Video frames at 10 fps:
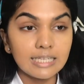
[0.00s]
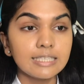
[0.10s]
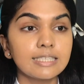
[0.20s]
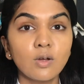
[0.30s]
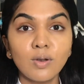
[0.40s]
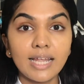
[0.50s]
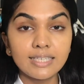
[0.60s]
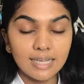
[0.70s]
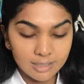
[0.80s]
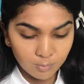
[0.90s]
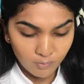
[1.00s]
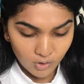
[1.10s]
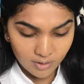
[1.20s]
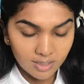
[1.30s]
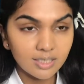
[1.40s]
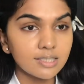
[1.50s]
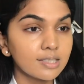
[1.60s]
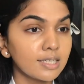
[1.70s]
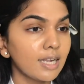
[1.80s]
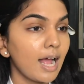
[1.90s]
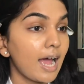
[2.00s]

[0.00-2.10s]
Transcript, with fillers: So next, let's move on to the concealer.